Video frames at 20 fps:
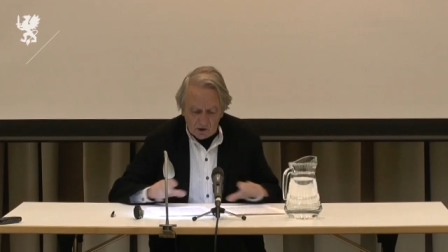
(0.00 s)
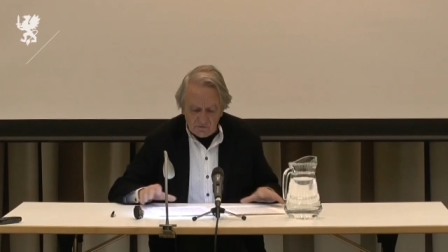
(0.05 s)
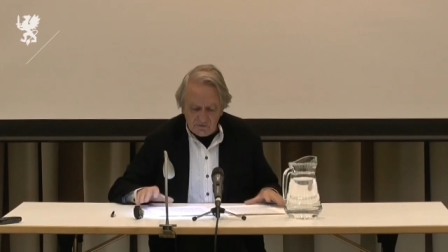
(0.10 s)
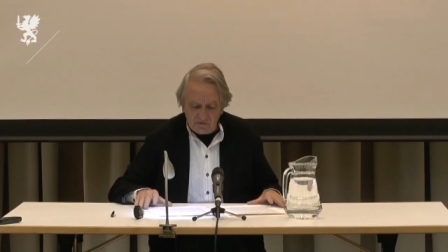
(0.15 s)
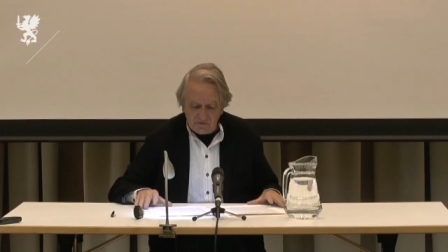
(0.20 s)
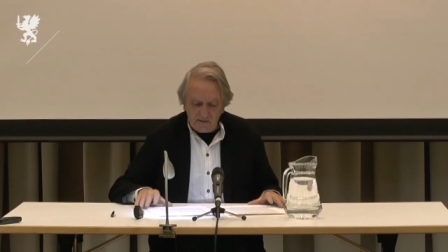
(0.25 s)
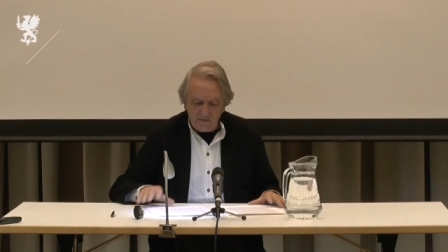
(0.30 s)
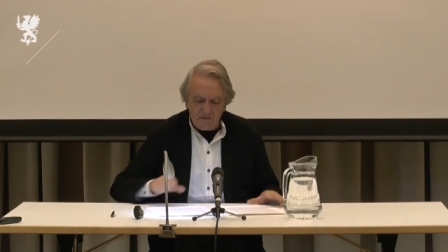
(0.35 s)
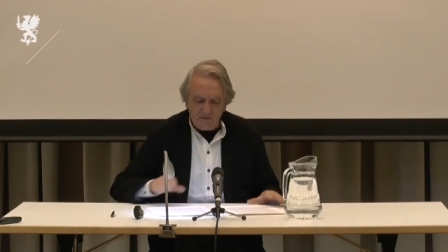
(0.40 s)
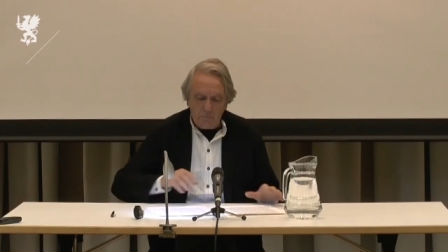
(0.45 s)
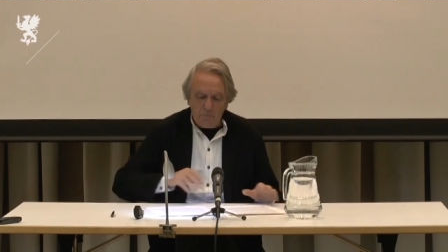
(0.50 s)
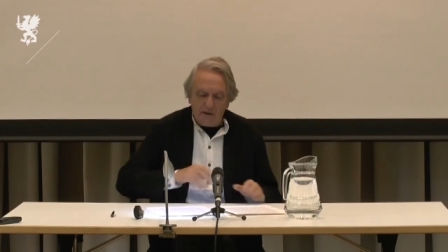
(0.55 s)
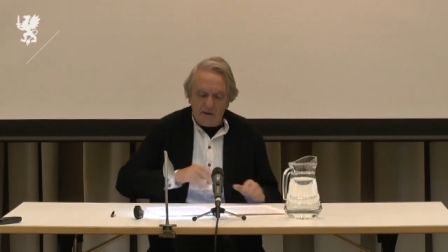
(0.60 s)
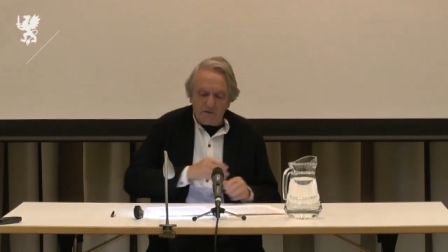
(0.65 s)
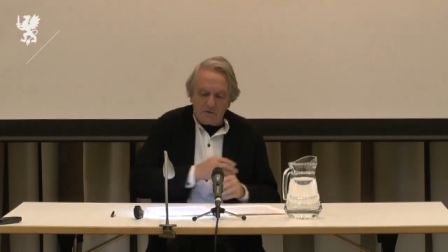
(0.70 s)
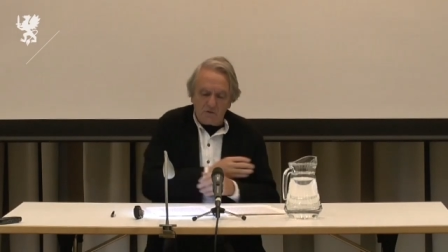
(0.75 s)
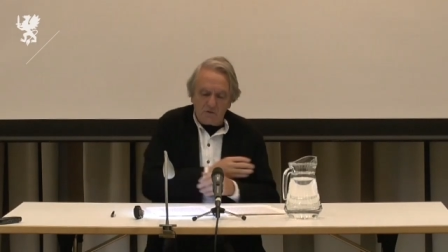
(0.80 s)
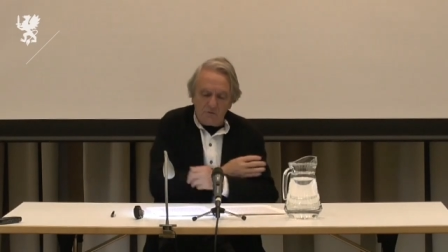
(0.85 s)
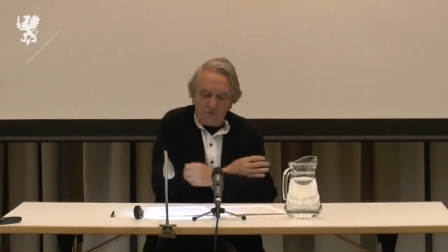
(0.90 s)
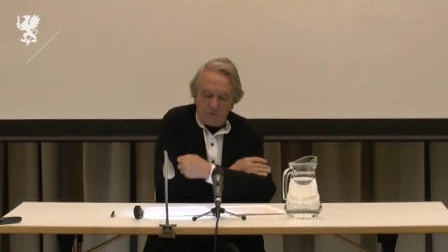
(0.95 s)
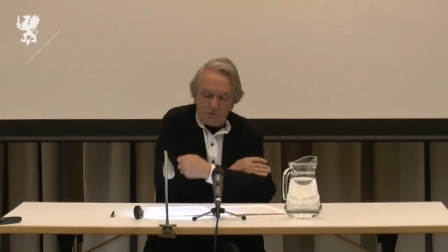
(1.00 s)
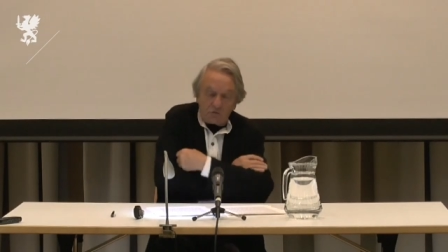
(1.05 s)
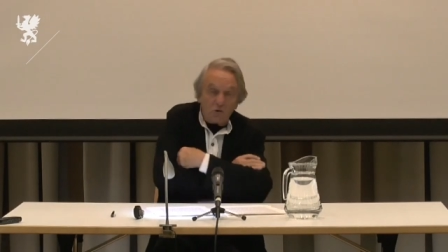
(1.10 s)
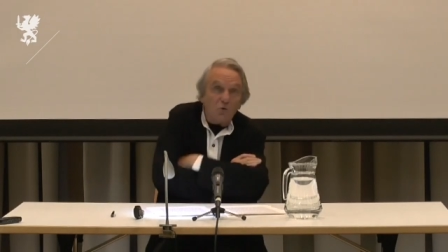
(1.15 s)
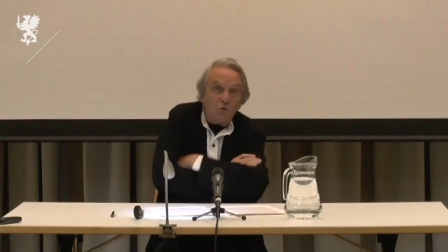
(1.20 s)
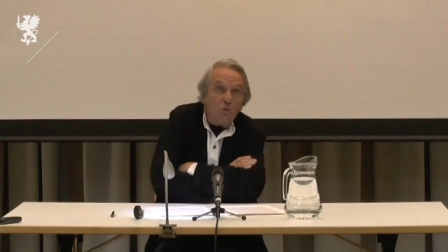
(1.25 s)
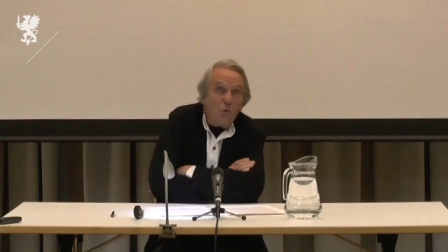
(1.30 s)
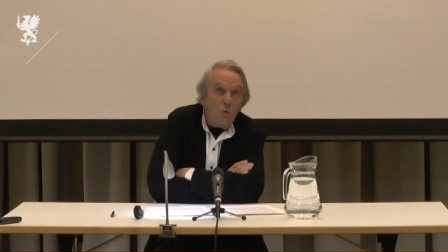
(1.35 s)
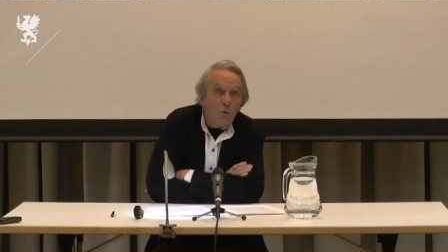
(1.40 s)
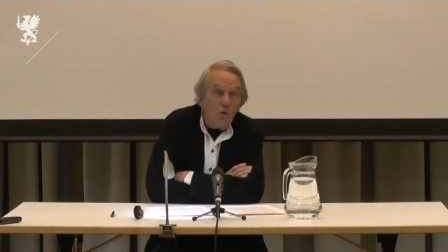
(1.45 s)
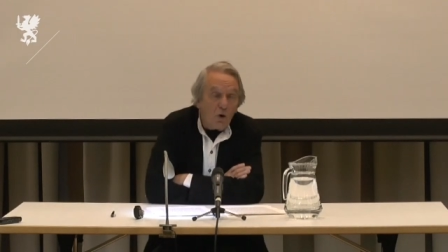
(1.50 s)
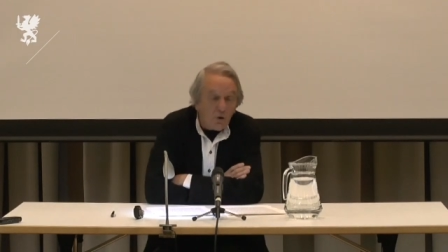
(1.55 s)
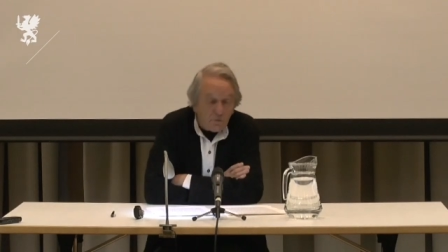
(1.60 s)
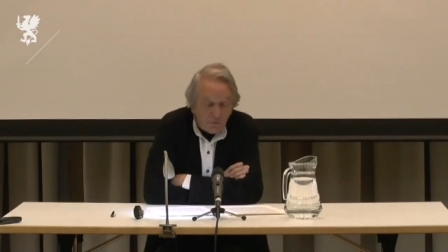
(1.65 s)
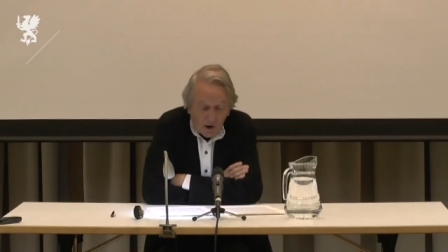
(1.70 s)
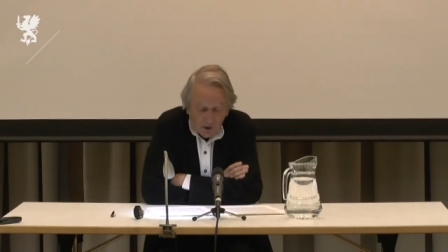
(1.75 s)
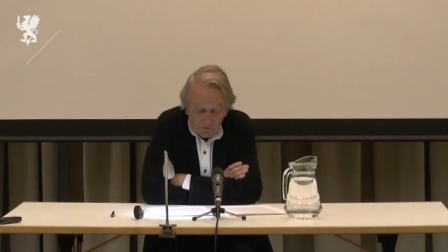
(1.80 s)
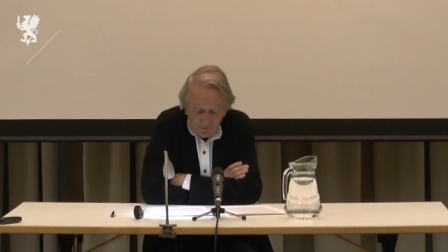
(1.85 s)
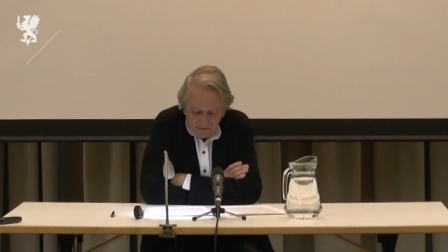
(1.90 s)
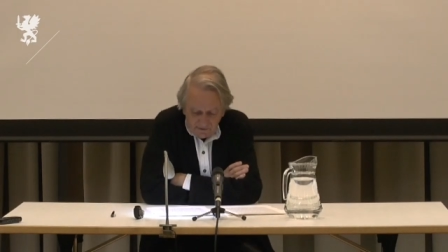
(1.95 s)
anticipated the role of
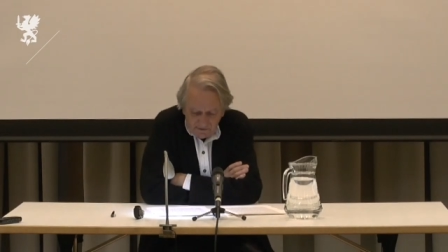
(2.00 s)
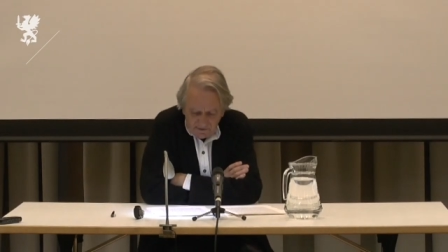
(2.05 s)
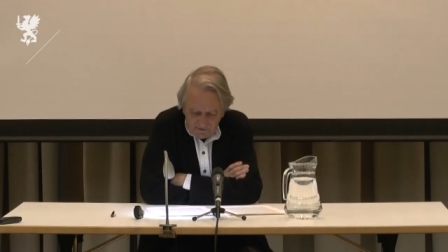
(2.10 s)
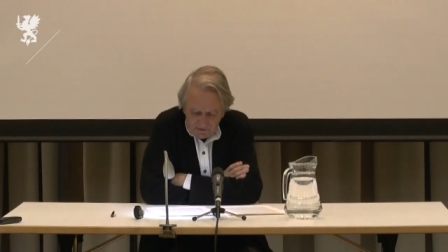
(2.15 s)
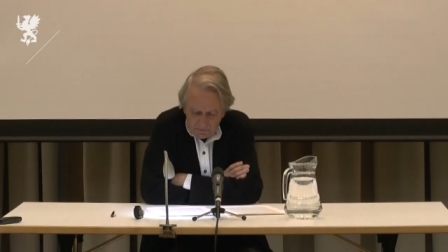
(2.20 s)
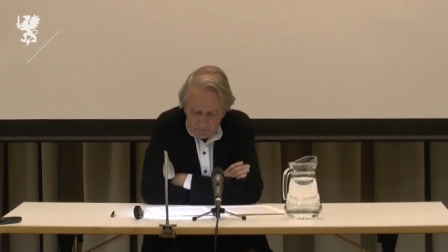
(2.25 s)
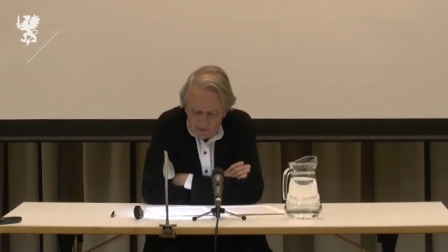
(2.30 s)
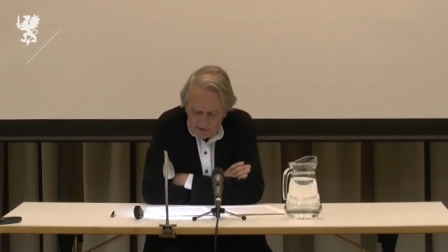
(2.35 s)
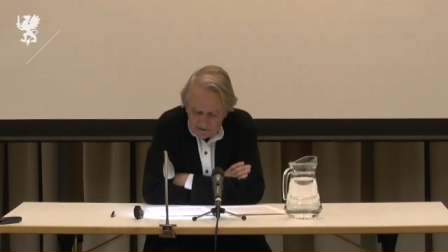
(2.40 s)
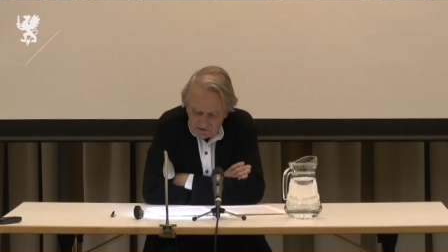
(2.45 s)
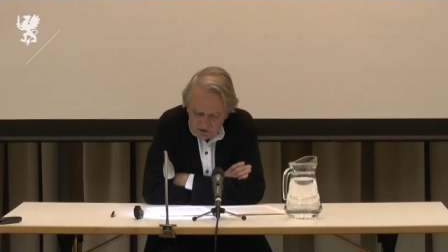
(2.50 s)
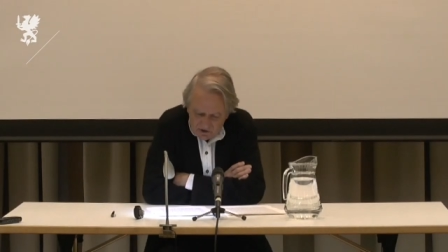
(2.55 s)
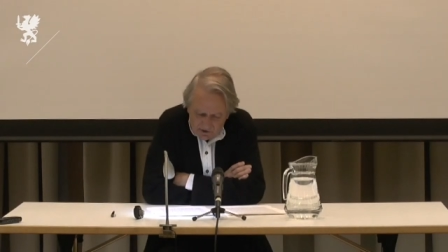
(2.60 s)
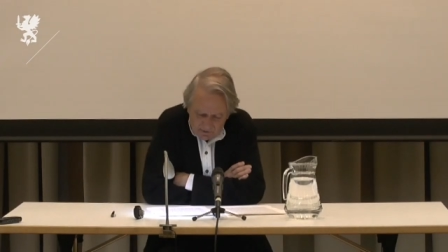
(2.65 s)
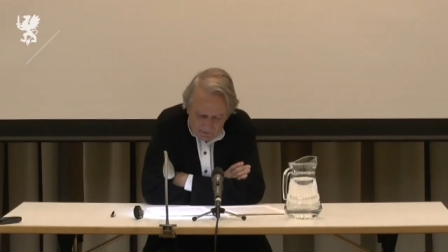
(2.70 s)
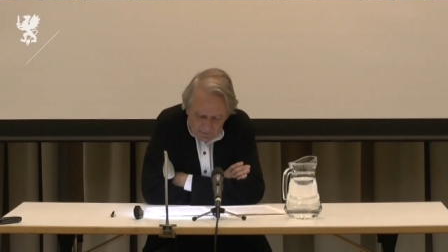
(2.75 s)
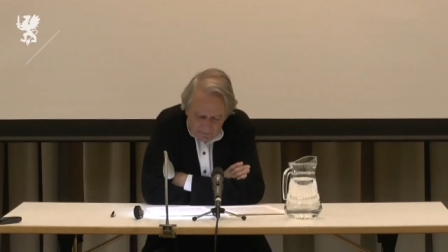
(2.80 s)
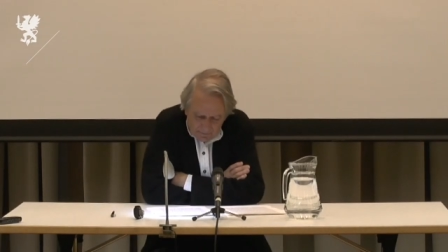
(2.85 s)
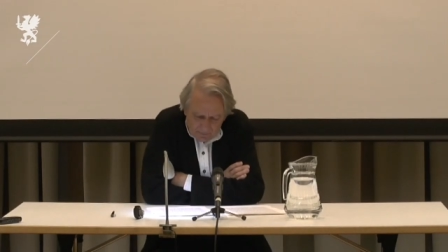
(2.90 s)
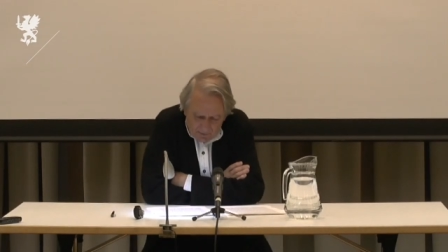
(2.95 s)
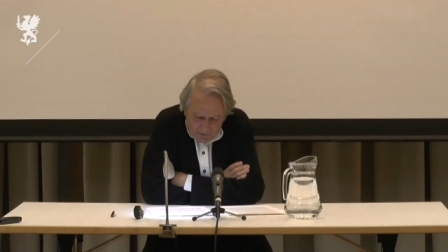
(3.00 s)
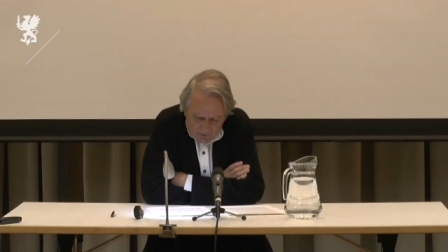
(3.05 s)
anticipation